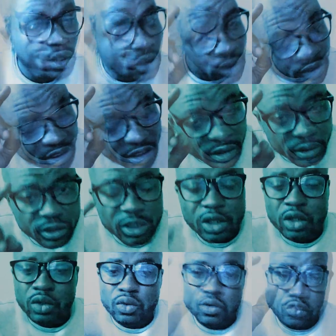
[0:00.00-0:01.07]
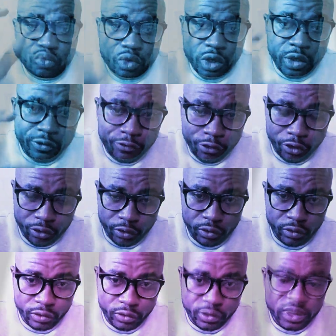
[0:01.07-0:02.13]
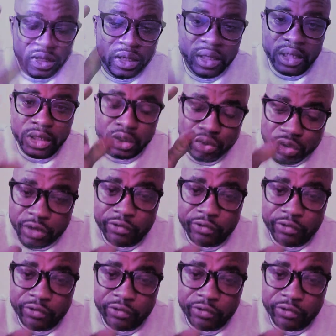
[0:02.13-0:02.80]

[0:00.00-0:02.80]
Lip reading: then whoever said that he's wrong